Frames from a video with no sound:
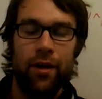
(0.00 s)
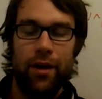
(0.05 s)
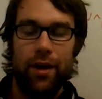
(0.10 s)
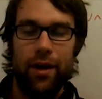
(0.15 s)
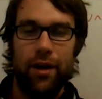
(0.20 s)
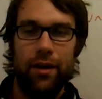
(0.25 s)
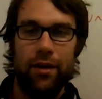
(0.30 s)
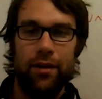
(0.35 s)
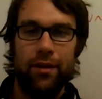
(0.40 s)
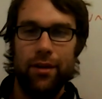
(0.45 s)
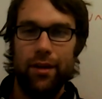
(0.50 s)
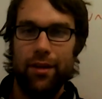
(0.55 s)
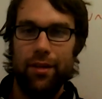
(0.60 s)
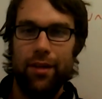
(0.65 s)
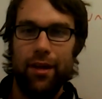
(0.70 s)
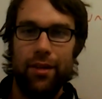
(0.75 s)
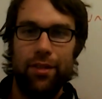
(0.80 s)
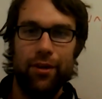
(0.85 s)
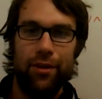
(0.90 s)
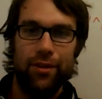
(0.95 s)
and
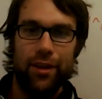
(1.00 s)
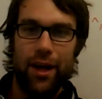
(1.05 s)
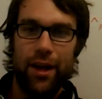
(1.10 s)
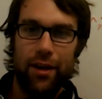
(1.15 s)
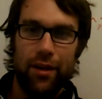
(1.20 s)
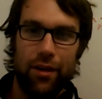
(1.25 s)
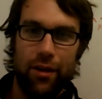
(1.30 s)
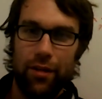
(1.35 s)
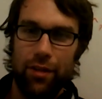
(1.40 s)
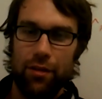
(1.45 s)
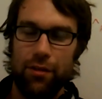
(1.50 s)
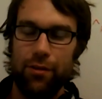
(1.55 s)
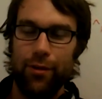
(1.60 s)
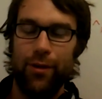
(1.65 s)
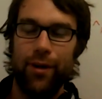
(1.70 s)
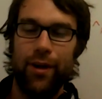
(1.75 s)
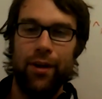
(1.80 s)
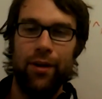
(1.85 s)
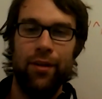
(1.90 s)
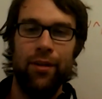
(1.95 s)
that they're landing on the
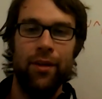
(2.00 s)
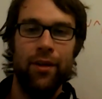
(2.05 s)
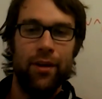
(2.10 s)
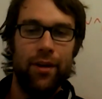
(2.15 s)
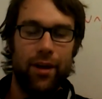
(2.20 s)
soil